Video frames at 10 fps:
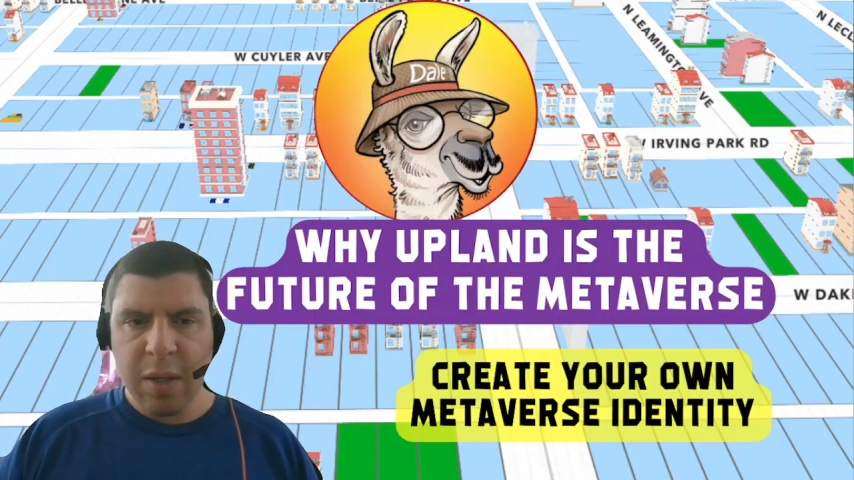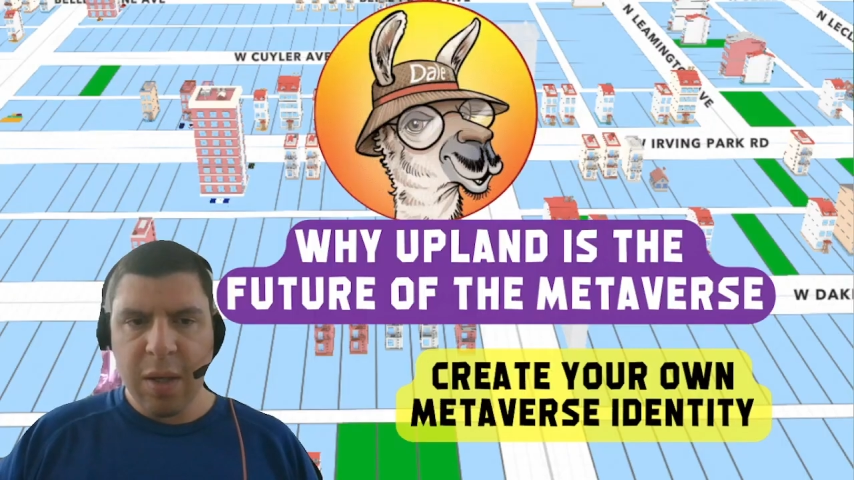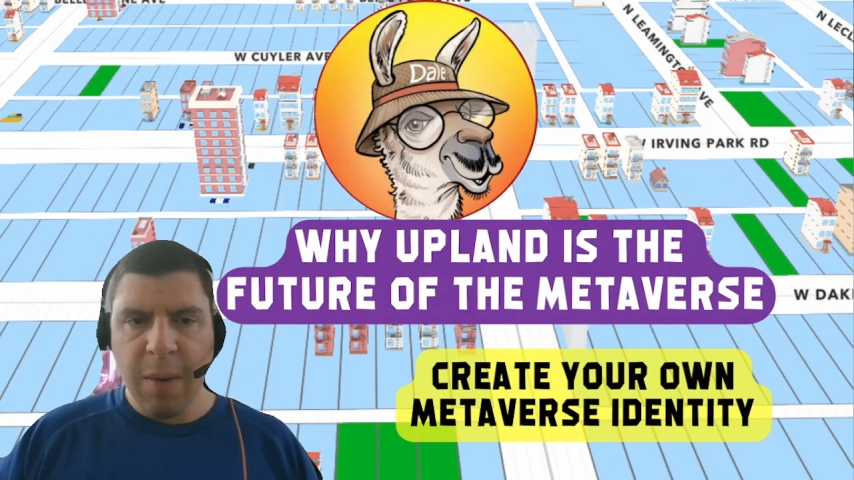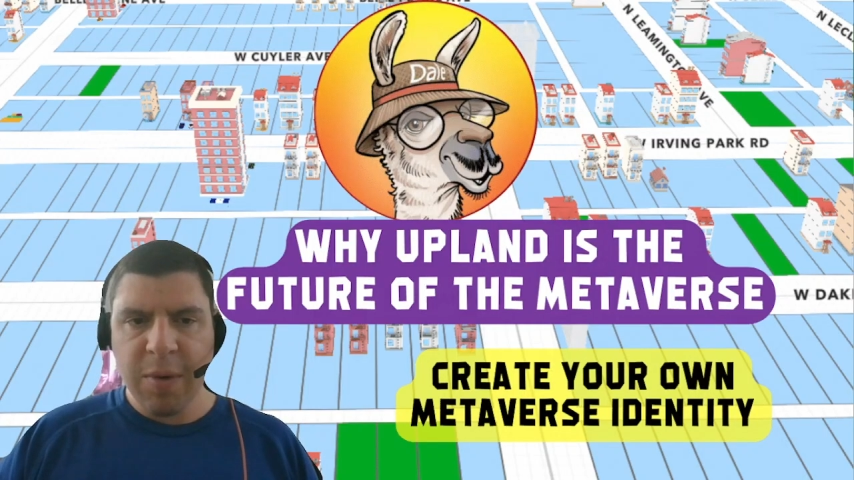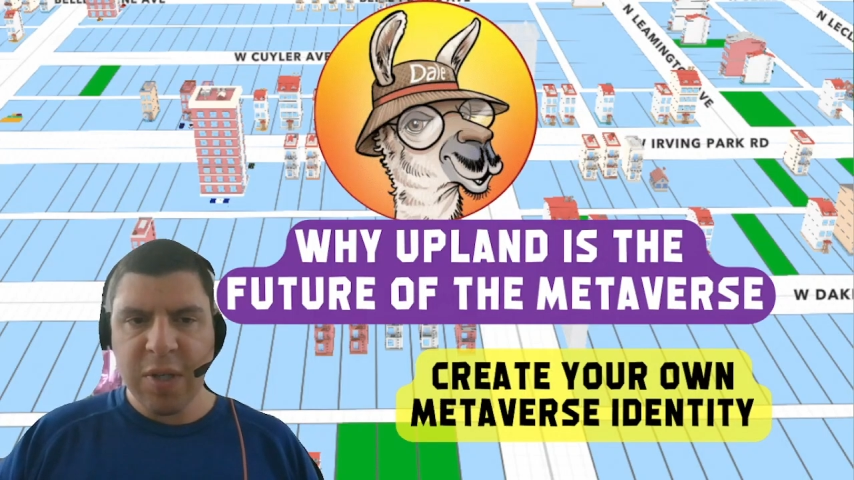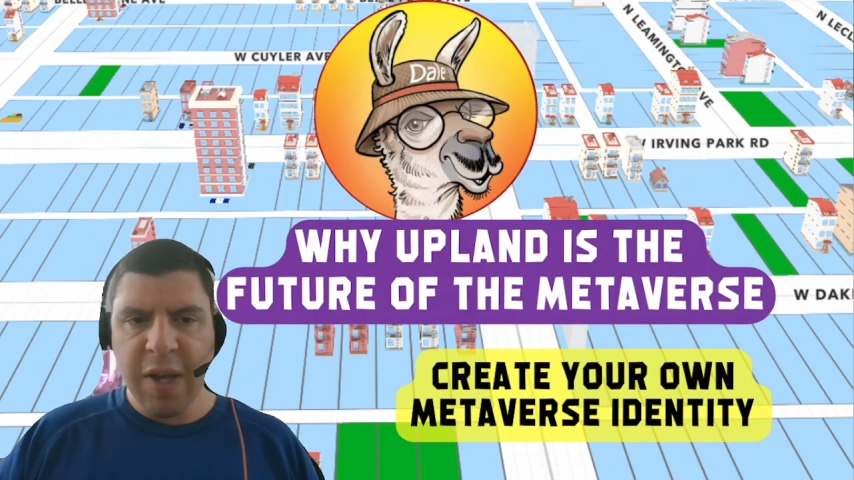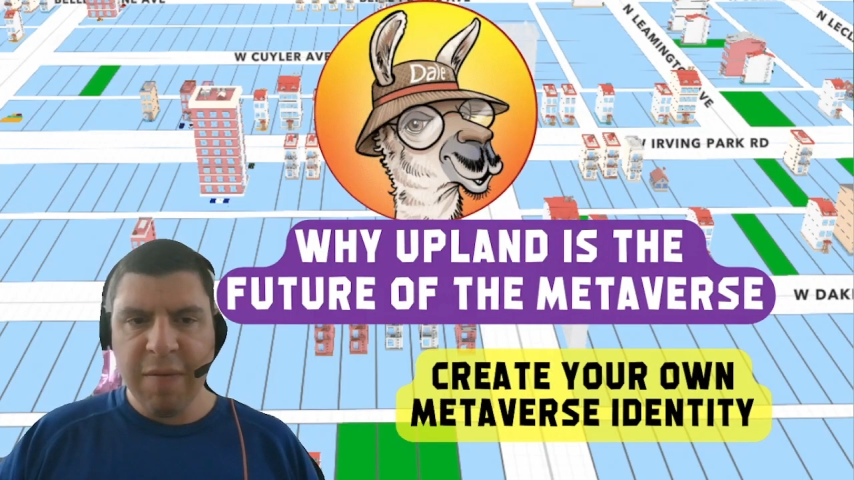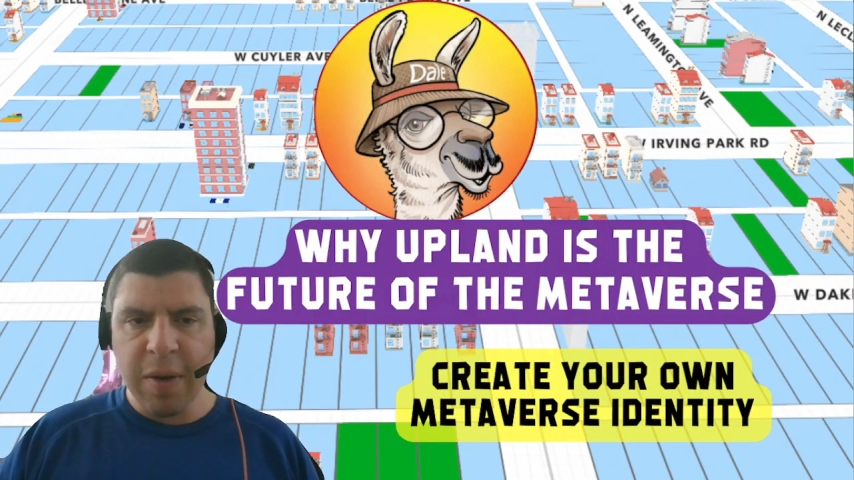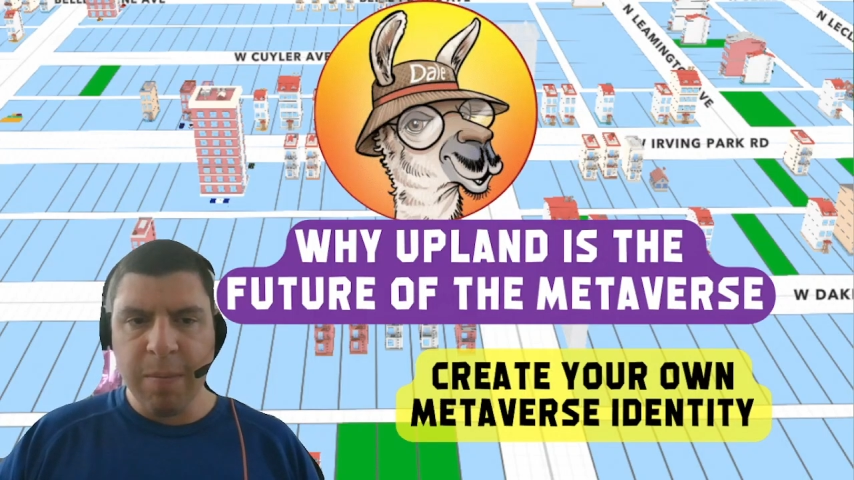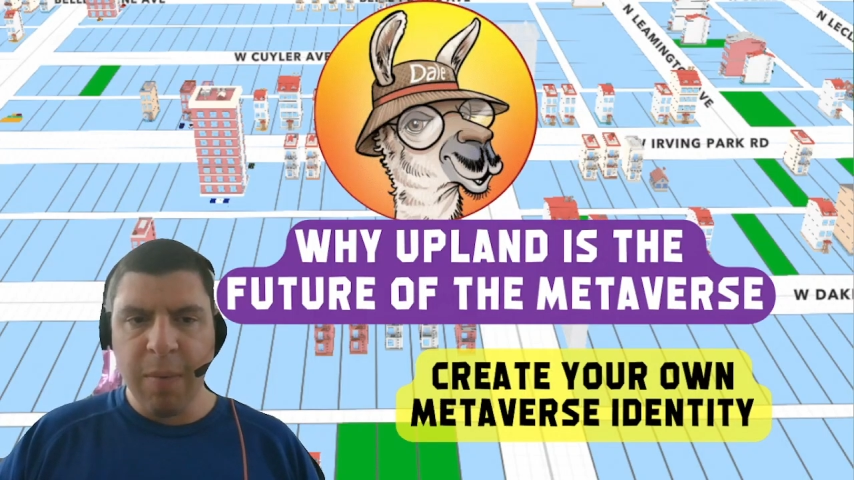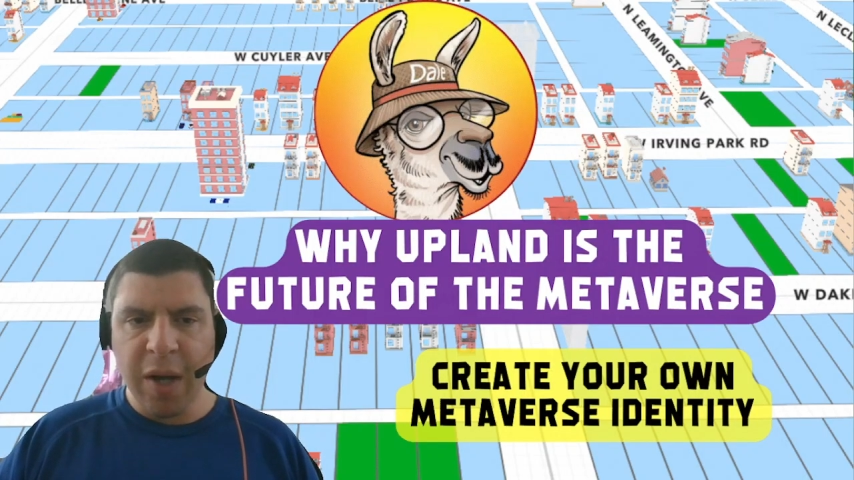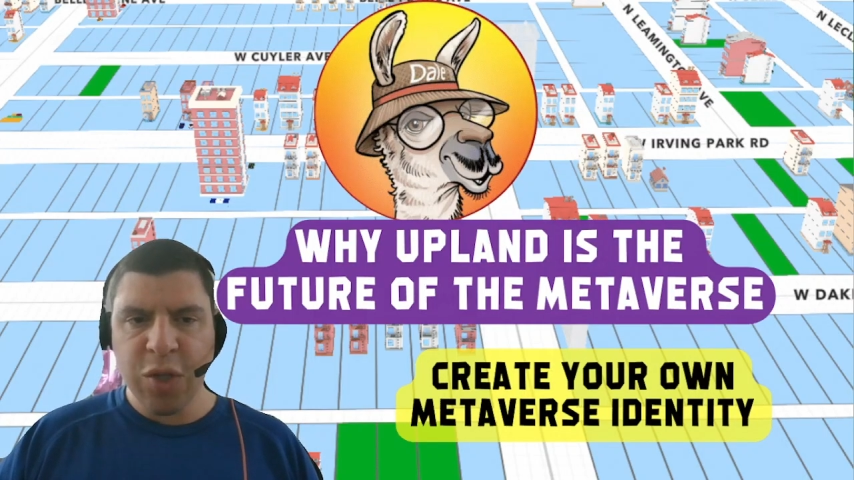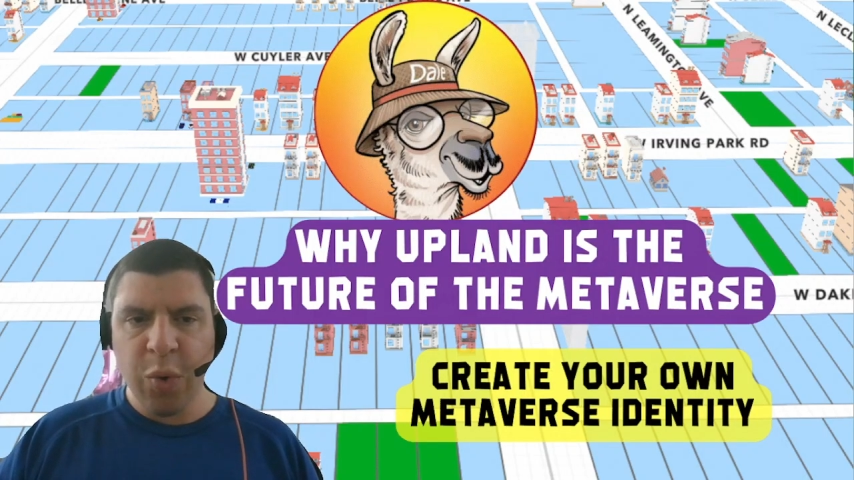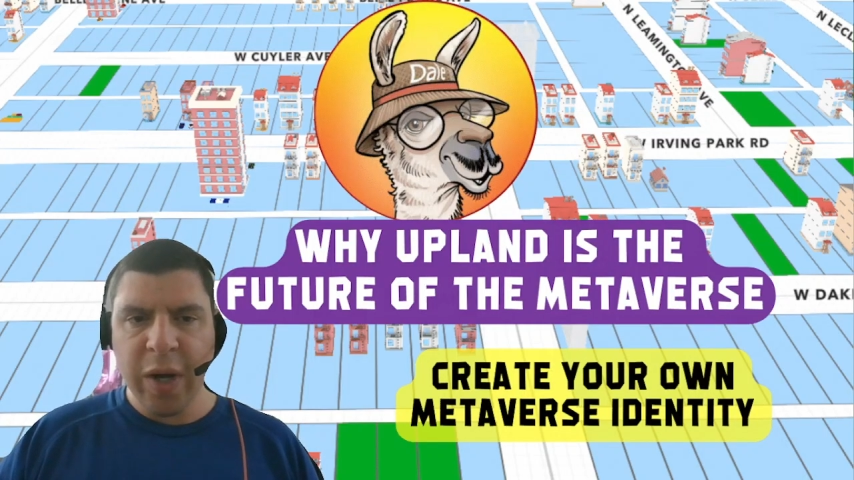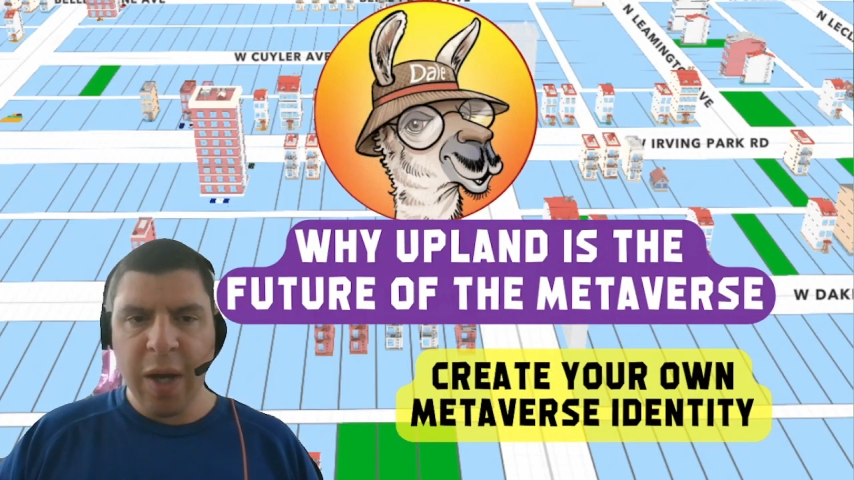Number 7. By
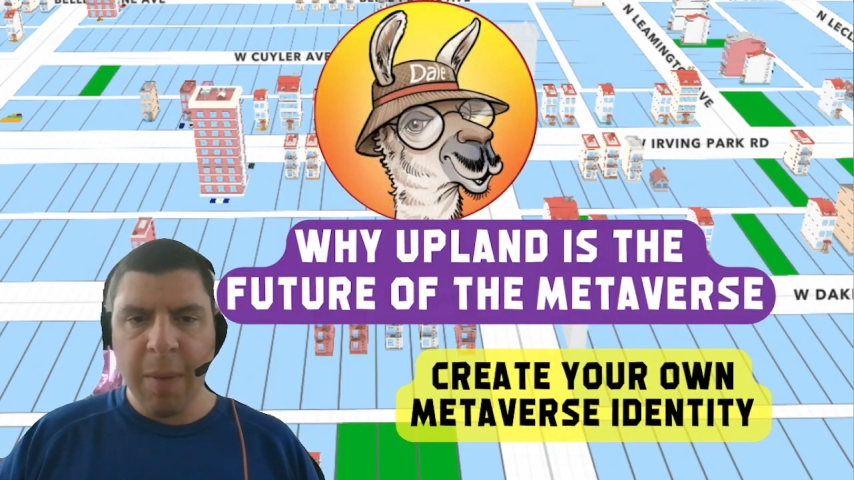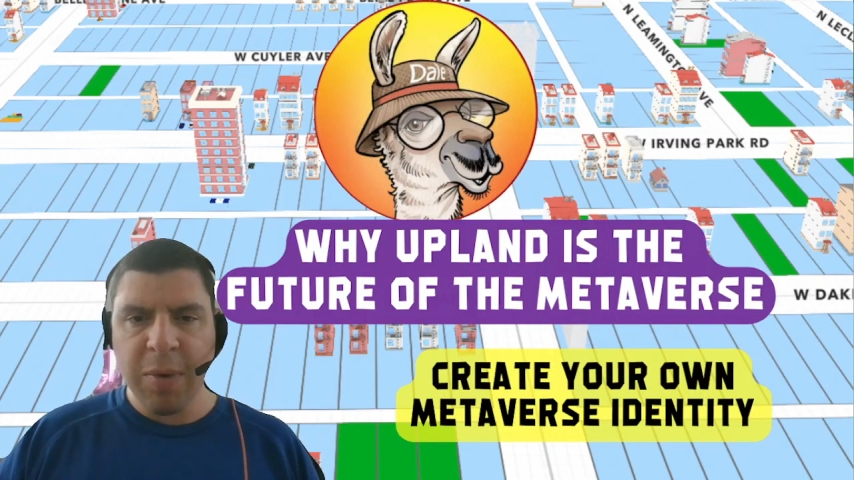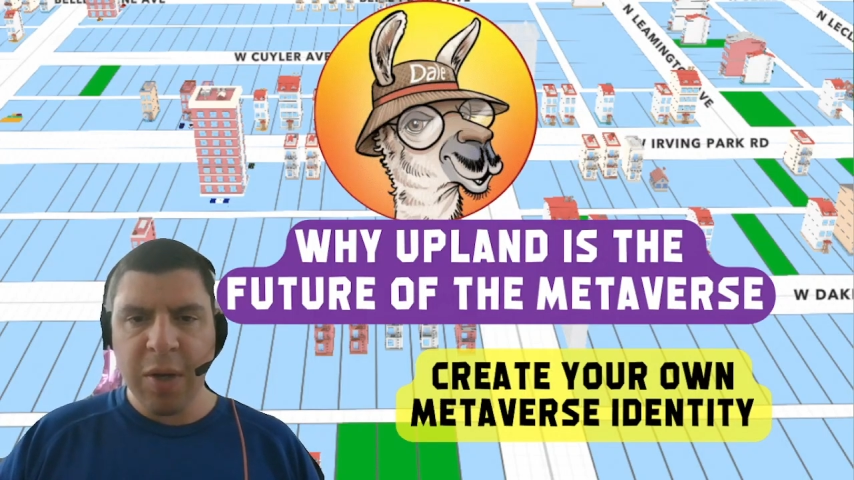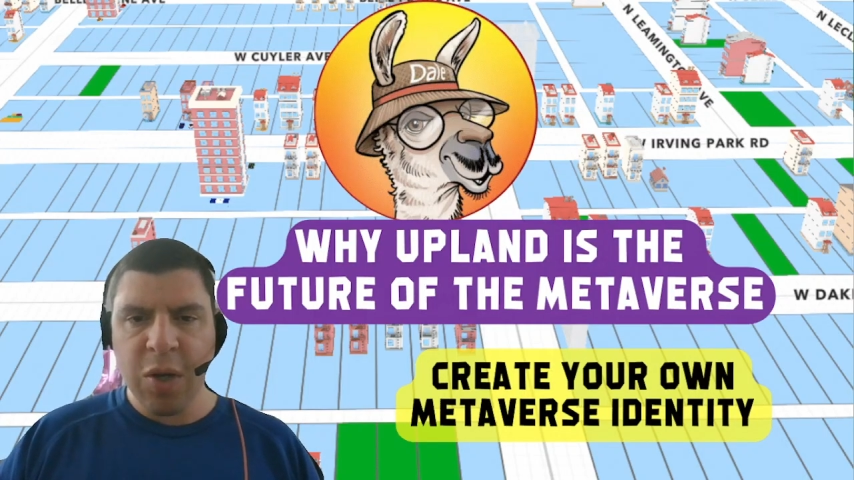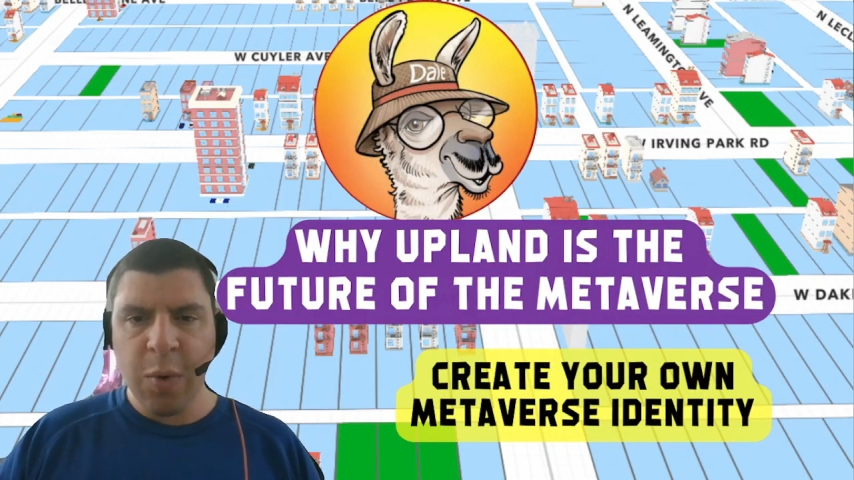joining Upland,